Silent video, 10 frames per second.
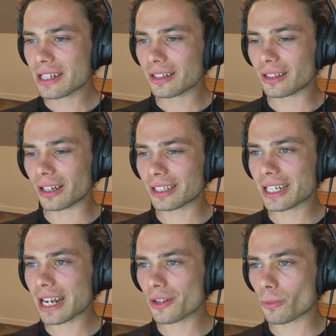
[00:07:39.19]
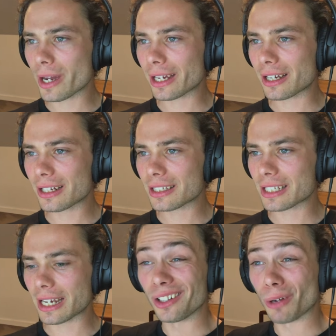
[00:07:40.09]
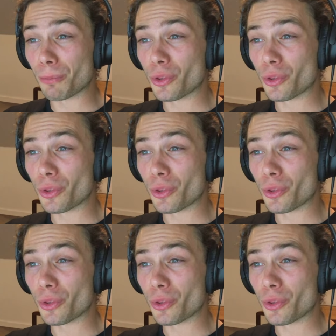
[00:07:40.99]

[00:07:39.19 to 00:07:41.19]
Ah, get out of the way, I can't see it. All right,